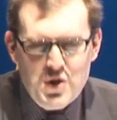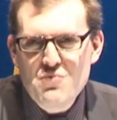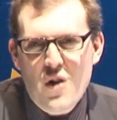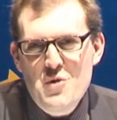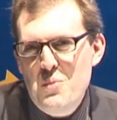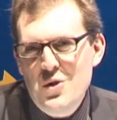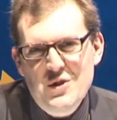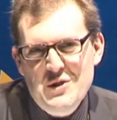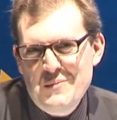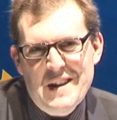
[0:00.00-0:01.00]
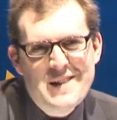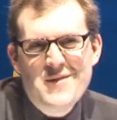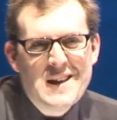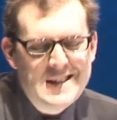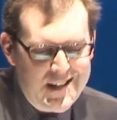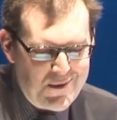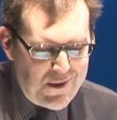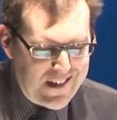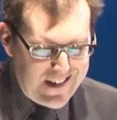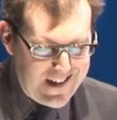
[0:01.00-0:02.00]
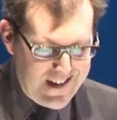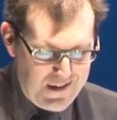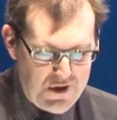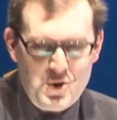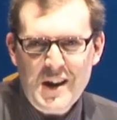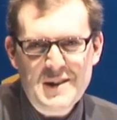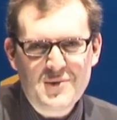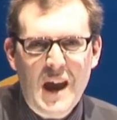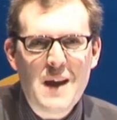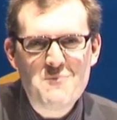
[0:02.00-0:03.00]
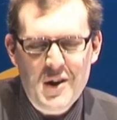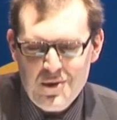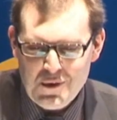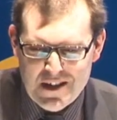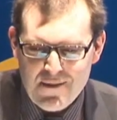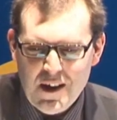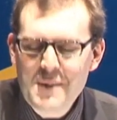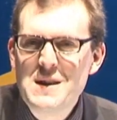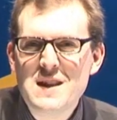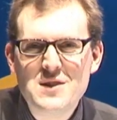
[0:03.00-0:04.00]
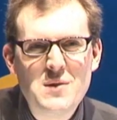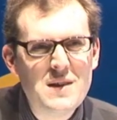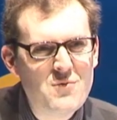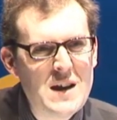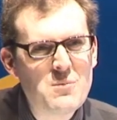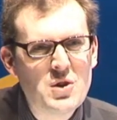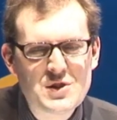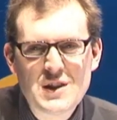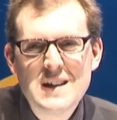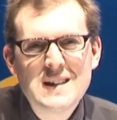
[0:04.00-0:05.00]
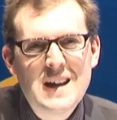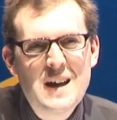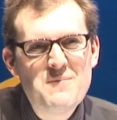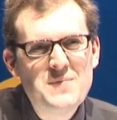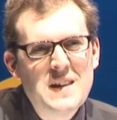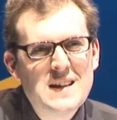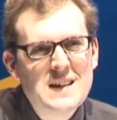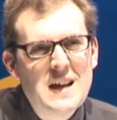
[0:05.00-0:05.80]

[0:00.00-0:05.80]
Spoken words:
new robot that had been invented, or a new kind of camera, or whatever. I mean, it really was an